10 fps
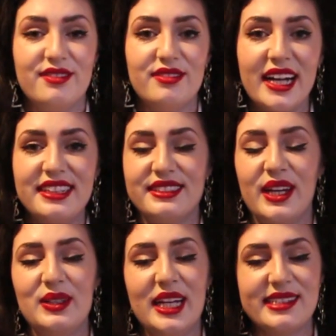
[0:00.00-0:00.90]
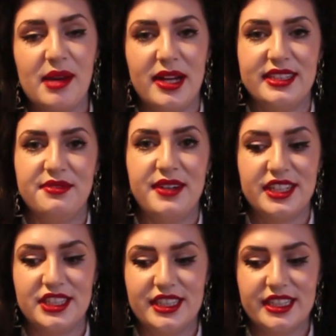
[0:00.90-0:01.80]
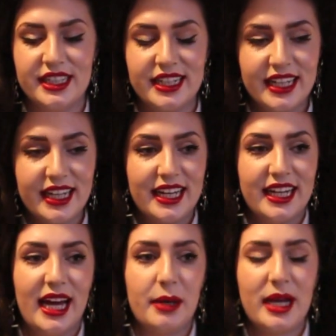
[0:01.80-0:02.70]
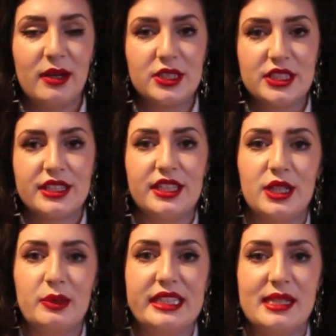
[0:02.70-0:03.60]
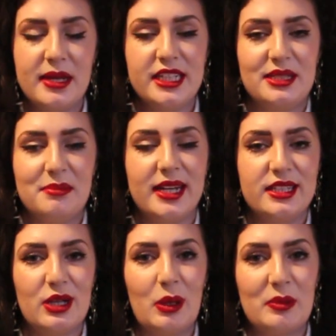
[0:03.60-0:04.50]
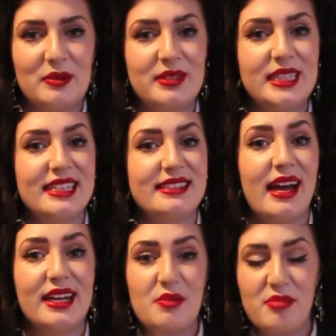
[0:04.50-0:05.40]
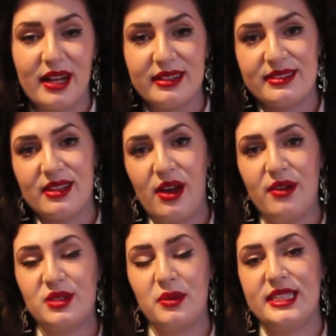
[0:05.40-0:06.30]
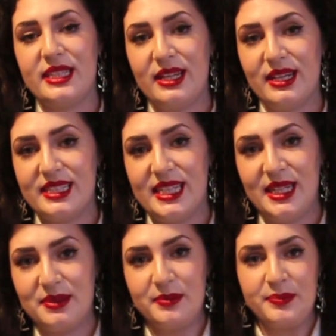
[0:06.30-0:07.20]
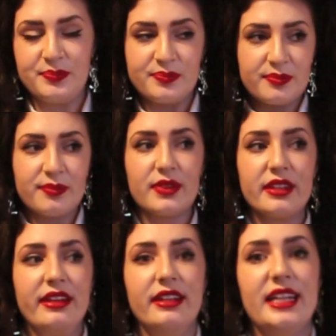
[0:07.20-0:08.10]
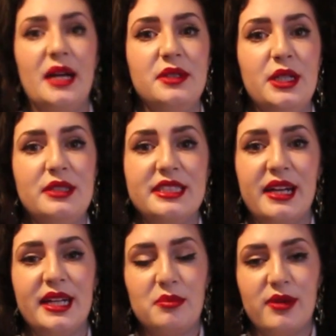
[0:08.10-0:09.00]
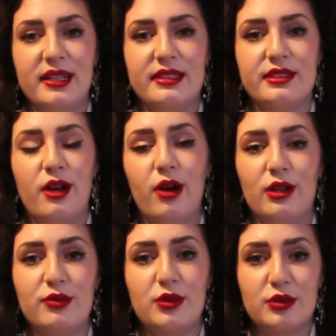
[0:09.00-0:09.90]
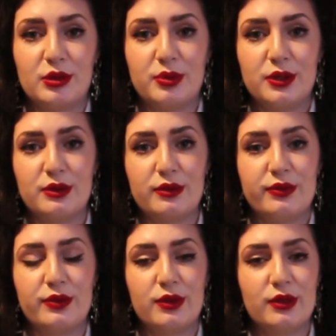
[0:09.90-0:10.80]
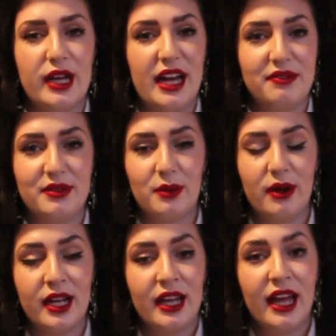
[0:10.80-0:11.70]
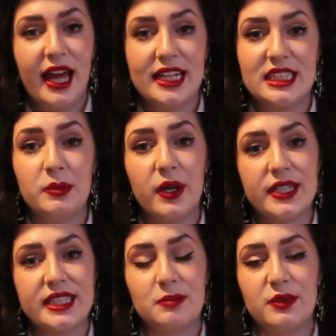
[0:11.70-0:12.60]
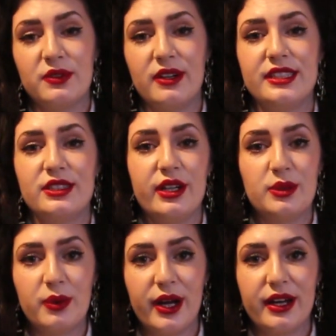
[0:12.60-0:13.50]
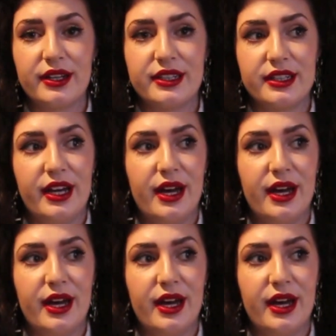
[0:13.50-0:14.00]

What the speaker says: Right, so let's get back to fashion. I'm now just going to quickly mention my top 3 designer brands of 2013. Now I know designer brands aren't affordable for everyone, and to be honest, before I started work